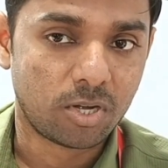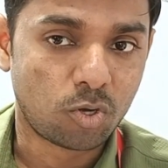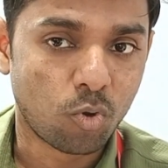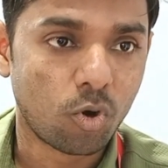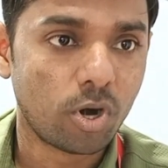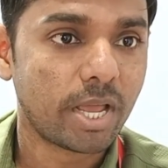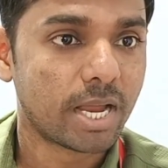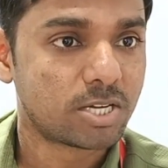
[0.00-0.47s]

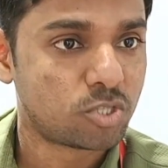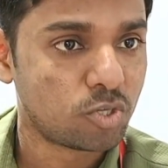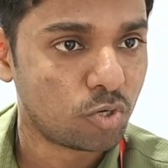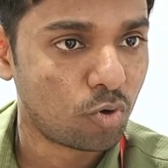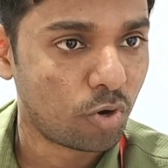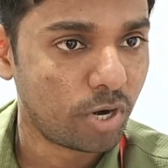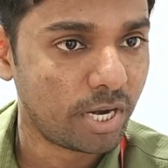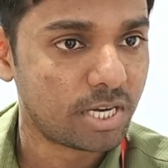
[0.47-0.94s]
Toll gates.
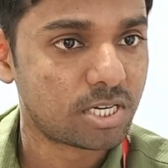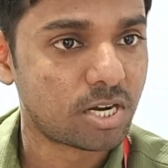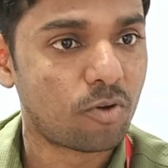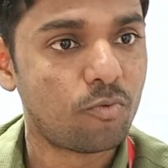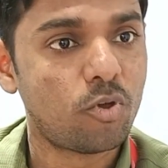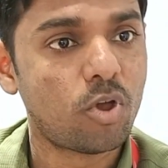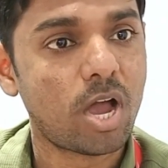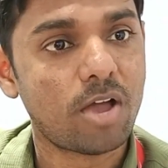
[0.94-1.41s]
You know,
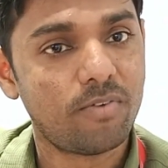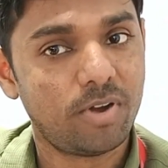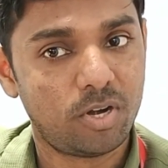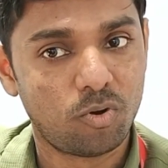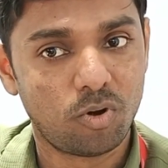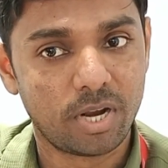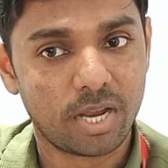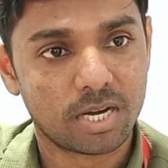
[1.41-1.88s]
now you have a
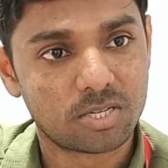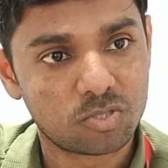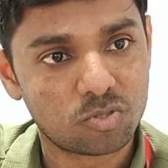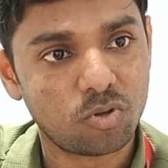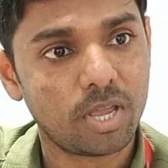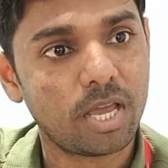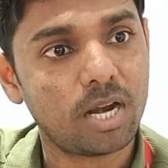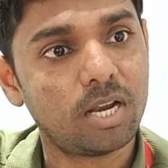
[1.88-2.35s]
toll gates.
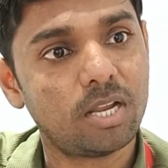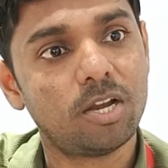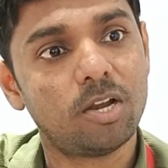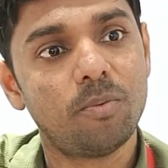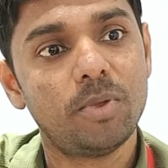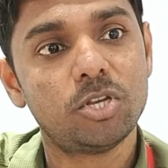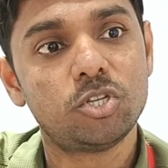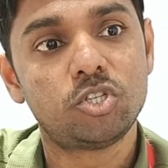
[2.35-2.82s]
So it will
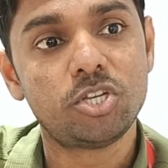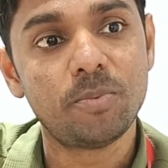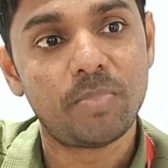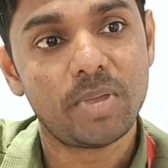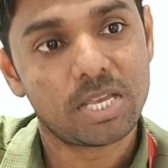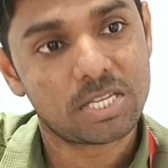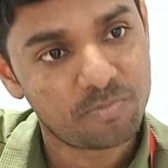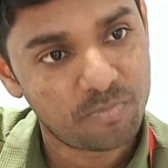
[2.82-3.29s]
be
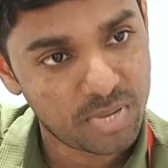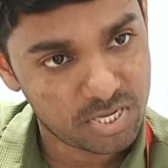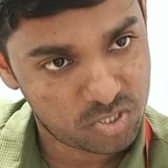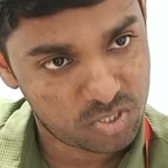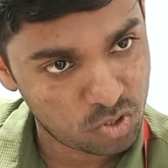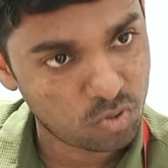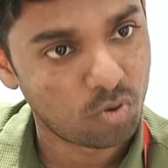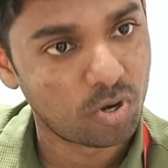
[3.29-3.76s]
GPS
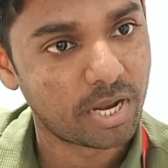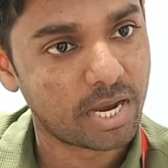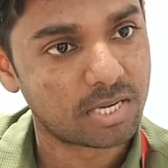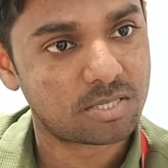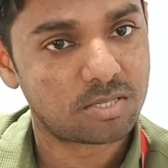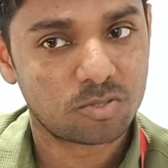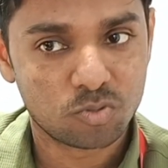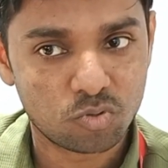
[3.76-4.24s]
based toll
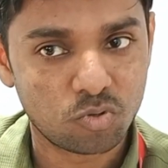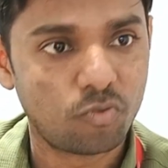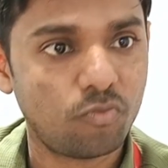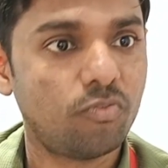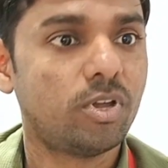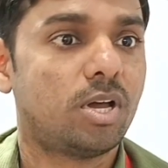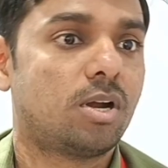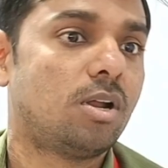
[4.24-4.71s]
gates. So
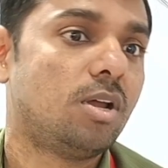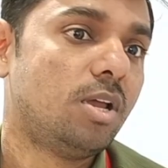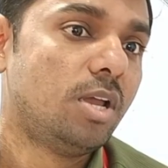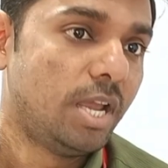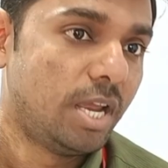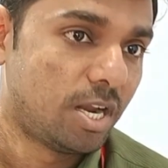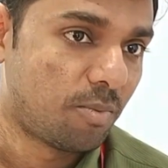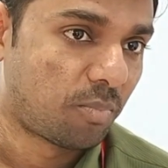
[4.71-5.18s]
we are
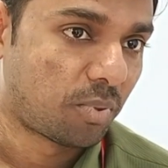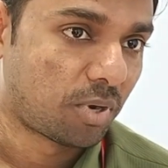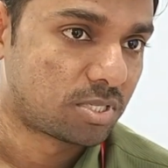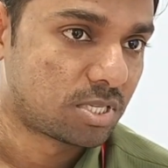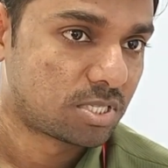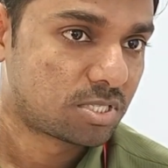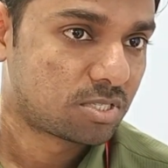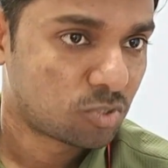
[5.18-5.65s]
in a
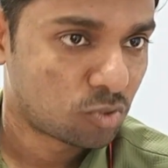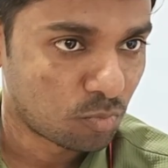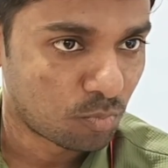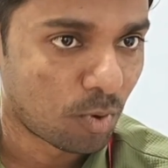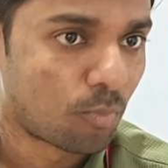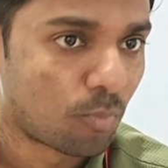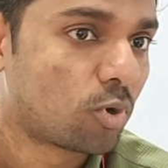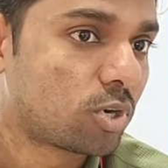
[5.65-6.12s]
process to
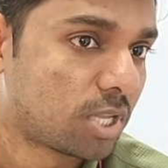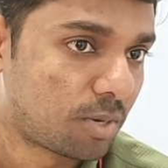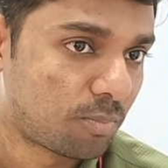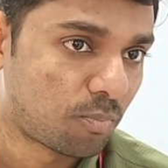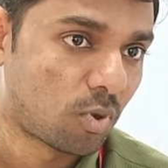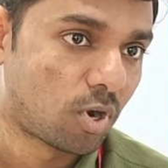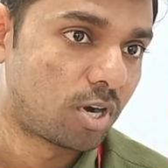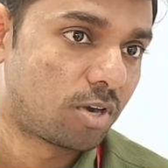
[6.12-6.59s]
promote
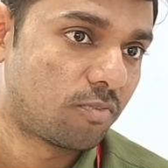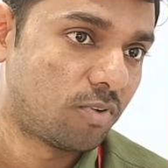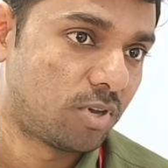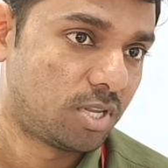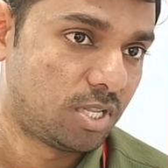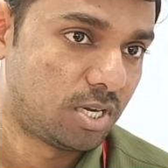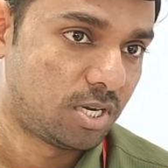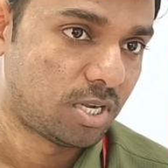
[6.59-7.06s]
that part
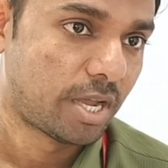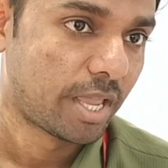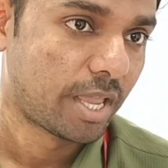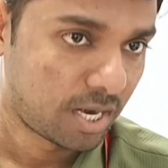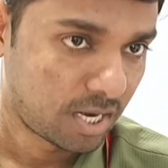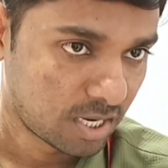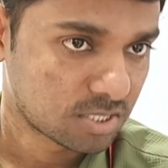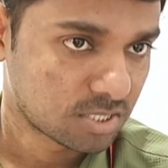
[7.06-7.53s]
for that
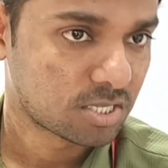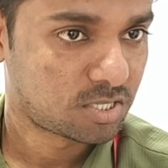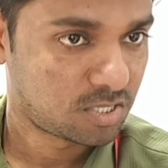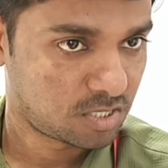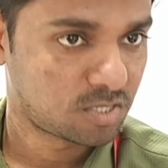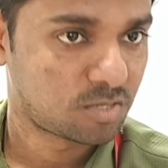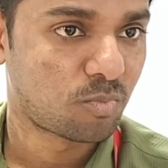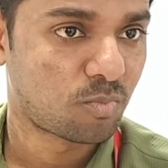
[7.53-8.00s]

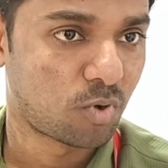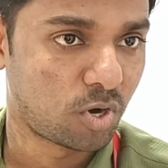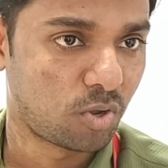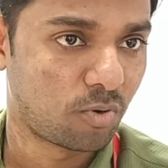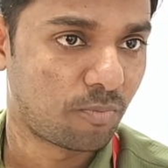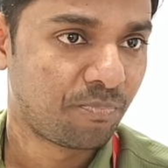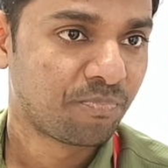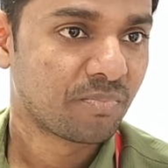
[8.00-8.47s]
IRNSS
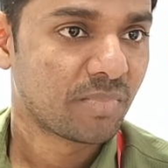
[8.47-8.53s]
module.